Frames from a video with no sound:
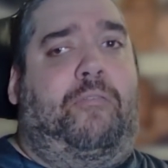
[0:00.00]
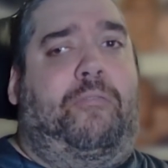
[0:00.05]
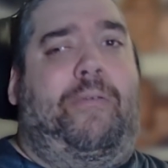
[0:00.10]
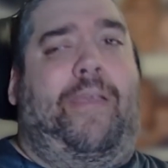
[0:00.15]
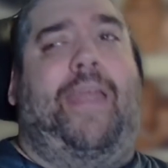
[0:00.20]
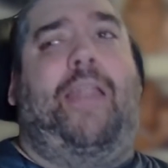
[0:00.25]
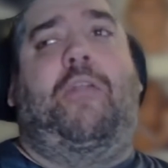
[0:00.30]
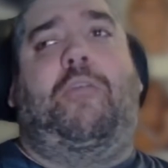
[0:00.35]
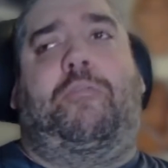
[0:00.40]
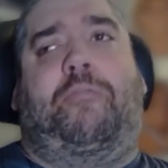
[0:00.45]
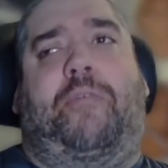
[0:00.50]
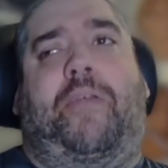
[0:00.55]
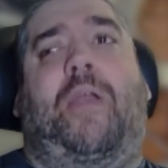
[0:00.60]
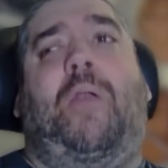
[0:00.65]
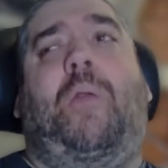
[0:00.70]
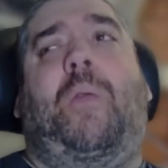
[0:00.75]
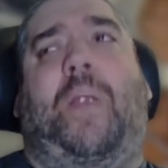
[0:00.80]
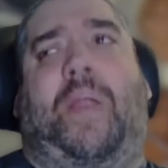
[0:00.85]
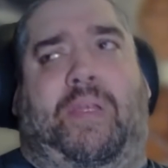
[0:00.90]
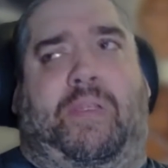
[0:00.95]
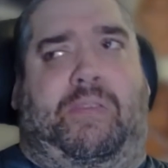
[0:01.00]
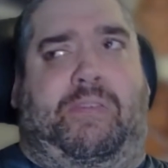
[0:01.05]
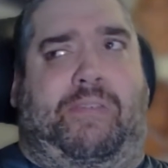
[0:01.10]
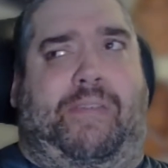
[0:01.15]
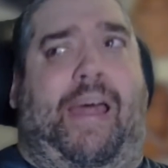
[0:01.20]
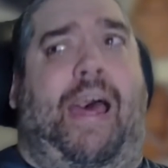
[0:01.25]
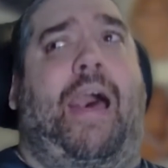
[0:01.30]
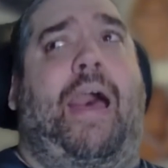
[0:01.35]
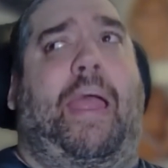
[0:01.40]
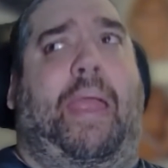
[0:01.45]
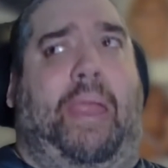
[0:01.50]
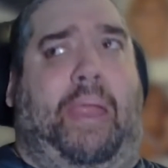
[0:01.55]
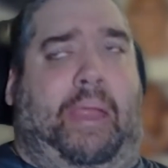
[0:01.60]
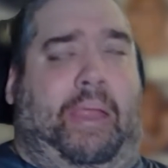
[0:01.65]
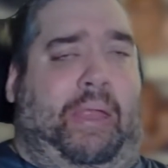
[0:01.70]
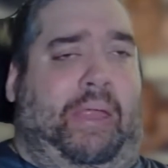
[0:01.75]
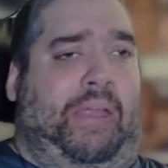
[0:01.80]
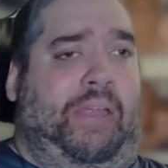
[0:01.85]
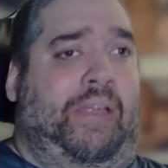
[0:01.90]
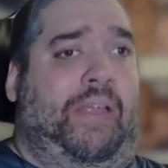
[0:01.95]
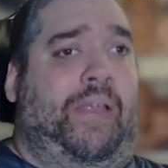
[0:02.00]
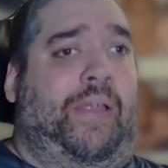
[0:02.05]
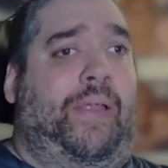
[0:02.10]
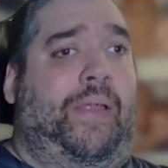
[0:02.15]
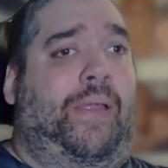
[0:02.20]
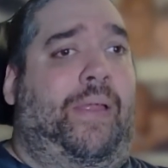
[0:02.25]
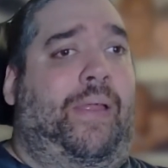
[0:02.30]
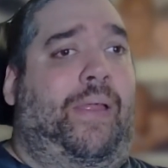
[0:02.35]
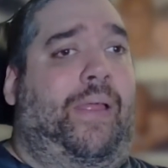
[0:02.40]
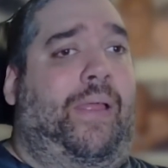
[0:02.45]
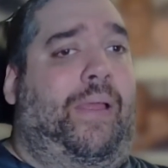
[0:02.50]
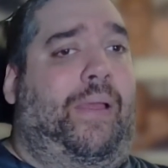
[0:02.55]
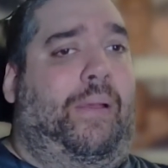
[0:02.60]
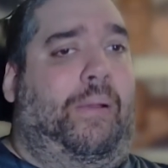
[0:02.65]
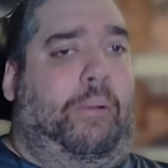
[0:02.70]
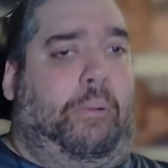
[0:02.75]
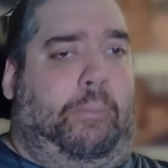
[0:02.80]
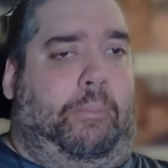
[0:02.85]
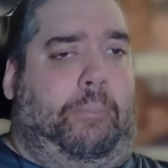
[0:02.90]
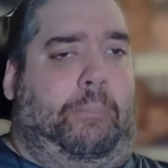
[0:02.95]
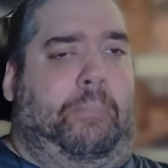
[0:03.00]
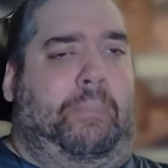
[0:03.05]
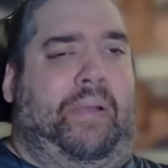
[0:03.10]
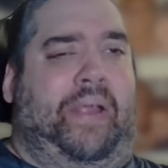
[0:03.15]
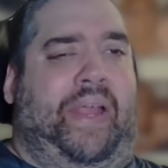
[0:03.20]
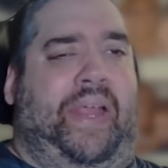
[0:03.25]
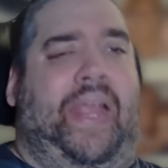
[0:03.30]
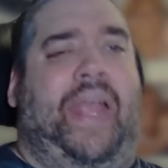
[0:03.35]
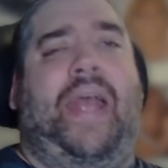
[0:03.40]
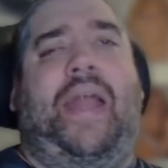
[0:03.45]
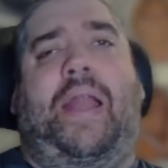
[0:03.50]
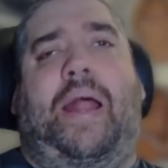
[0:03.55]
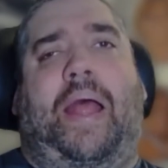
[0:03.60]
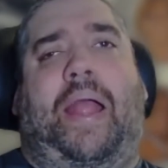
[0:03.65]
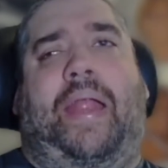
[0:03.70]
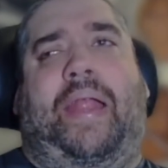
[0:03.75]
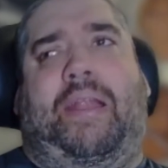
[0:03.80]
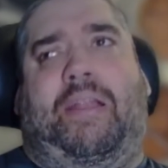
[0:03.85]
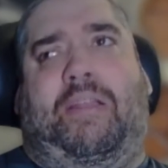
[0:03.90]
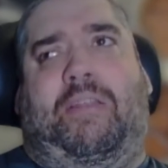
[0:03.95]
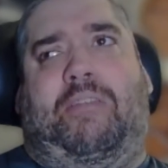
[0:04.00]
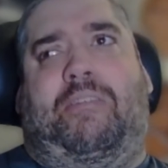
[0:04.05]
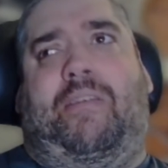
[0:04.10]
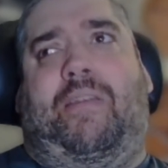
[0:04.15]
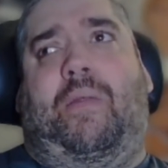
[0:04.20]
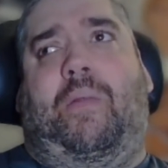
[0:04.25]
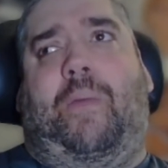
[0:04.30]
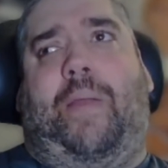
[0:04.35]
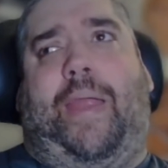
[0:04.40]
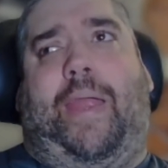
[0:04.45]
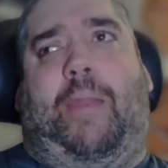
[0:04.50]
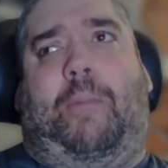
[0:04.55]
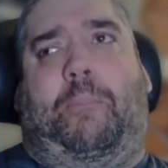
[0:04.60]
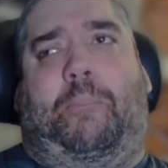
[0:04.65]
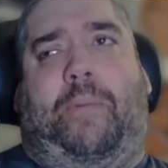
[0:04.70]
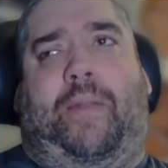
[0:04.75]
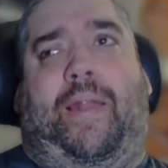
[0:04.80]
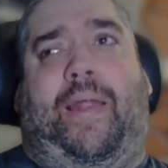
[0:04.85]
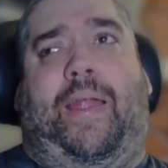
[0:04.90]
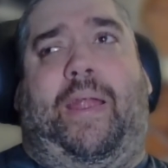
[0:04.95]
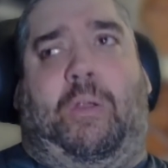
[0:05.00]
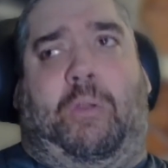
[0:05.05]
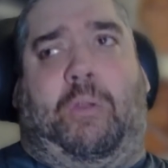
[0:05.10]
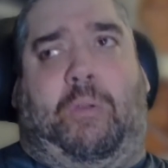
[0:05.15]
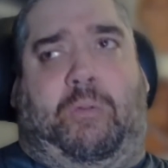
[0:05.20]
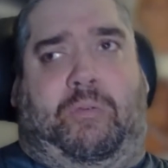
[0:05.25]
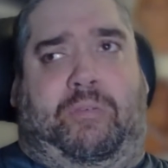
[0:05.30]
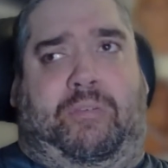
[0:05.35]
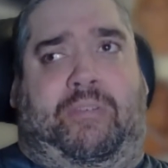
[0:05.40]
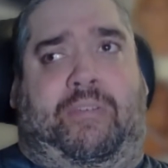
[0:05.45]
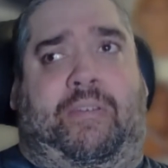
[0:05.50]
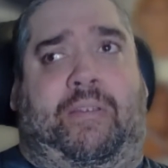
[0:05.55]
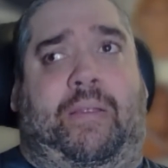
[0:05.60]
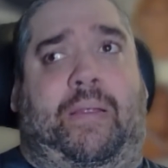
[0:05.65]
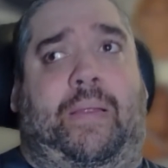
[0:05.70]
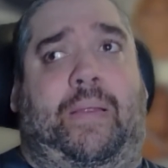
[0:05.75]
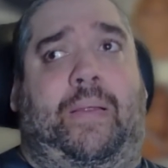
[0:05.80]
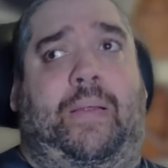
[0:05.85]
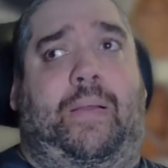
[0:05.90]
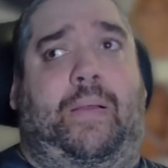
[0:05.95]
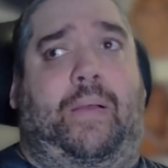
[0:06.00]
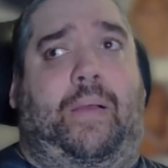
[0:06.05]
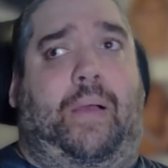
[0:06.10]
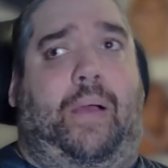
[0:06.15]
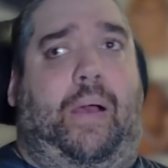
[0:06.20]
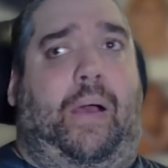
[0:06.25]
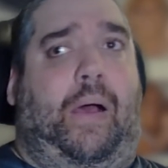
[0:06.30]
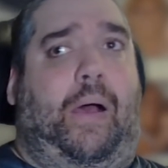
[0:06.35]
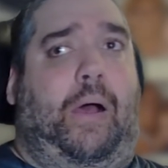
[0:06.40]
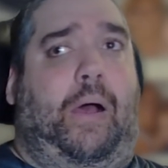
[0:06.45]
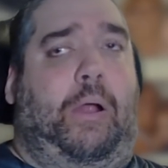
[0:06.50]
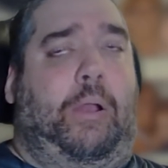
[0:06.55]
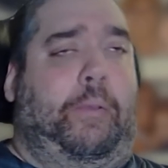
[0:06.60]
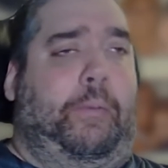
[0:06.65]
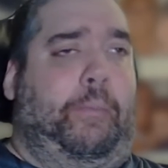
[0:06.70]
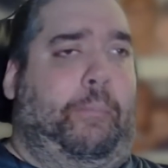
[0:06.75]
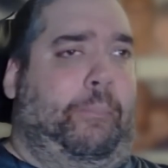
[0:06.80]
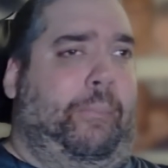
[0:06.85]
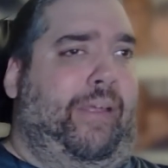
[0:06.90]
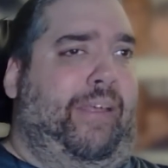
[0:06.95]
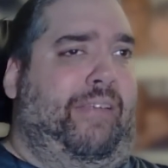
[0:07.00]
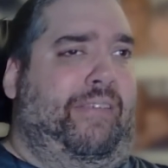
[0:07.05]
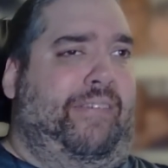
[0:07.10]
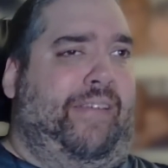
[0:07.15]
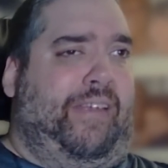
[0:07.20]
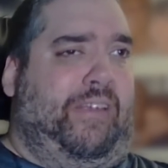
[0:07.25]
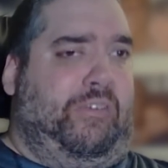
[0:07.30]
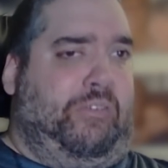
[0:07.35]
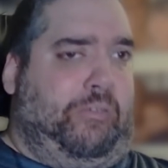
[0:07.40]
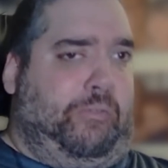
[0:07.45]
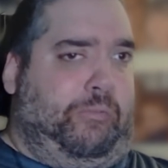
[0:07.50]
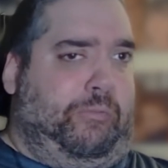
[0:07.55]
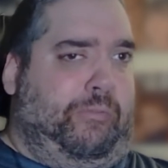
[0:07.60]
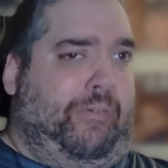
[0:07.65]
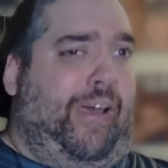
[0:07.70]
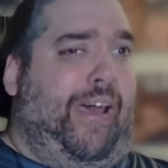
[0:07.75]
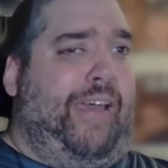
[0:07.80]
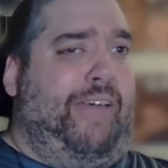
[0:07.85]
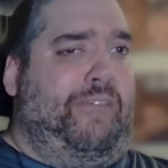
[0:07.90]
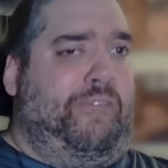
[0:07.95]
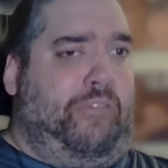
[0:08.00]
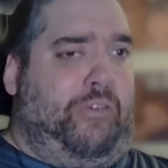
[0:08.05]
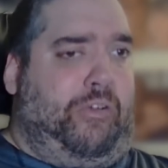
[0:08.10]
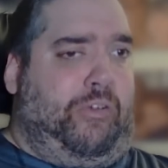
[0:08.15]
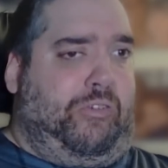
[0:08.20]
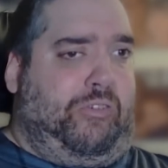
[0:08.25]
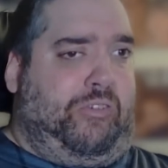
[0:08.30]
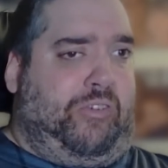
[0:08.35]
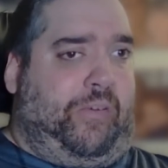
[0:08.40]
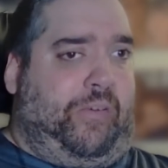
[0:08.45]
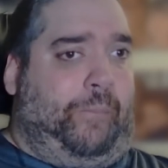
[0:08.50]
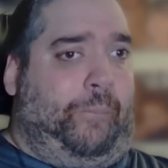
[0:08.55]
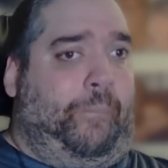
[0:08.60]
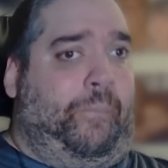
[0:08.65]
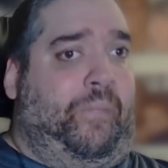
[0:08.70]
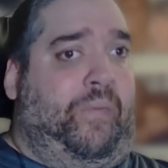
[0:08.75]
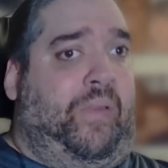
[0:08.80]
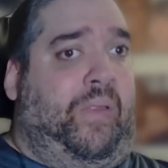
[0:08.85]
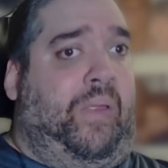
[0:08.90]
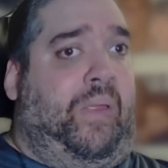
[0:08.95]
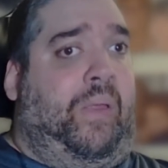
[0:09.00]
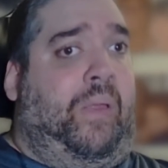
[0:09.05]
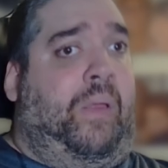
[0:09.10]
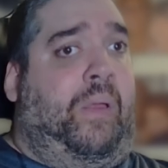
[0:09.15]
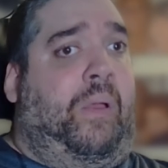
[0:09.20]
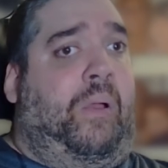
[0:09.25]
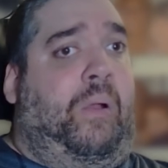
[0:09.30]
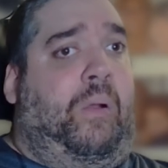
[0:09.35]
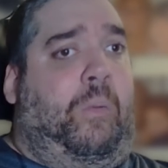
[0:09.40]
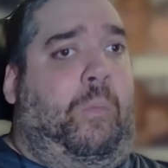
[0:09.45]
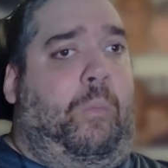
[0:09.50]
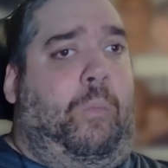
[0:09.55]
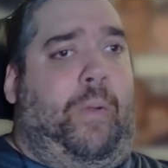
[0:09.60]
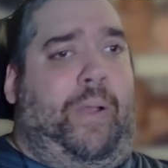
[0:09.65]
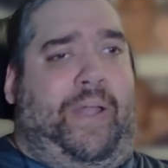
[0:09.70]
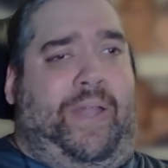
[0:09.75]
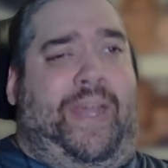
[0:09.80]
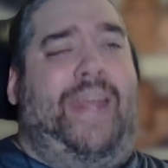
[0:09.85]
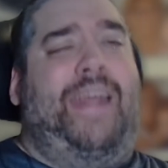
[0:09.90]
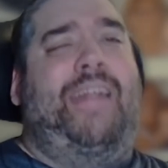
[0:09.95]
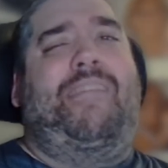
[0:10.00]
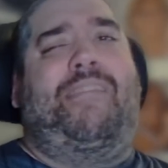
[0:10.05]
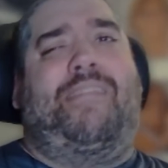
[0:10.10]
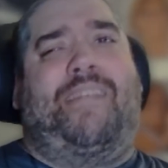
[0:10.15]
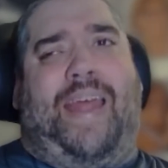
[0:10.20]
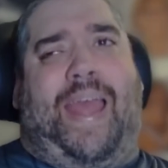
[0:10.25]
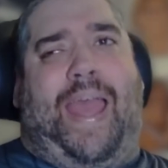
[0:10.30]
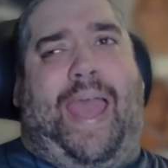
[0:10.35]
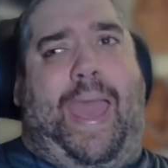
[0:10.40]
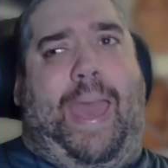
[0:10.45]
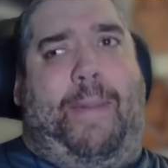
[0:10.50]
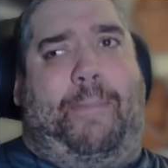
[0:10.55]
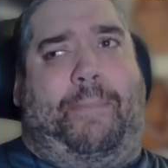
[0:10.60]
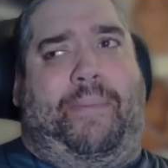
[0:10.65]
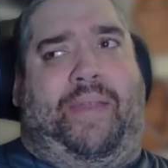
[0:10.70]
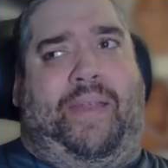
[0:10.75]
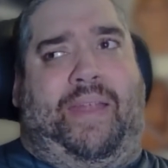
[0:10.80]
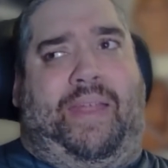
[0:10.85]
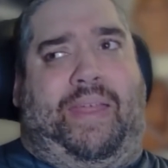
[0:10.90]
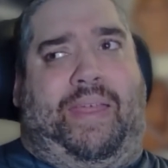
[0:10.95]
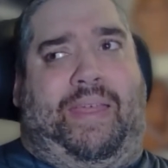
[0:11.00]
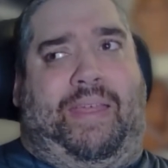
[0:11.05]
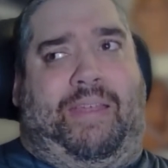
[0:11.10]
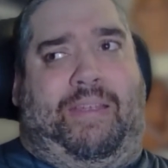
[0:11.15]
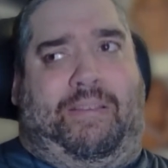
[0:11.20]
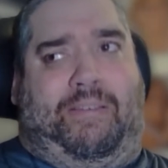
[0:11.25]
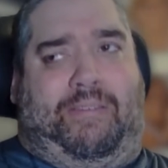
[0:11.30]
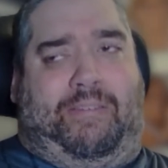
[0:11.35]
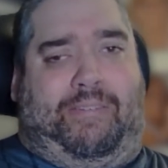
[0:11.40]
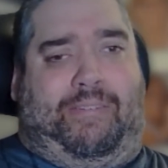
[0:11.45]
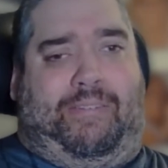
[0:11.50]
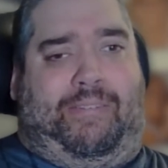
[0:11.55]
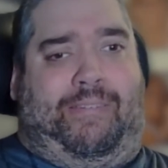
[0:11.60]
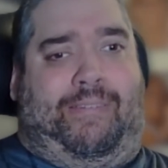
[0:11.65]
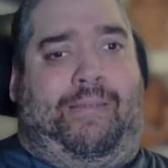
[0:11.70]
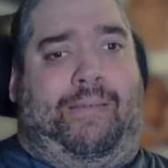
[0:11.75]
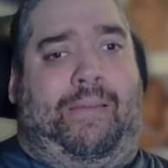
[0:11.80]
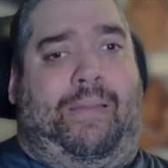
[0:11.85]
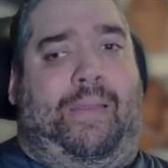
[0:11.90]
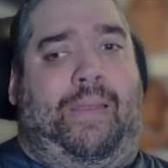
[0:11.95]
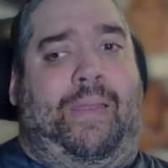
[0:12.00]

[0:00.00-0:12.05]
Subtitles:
Fatal Fury is dying, but yet I can still get players on the PlayStation 5 version. What needs to happen is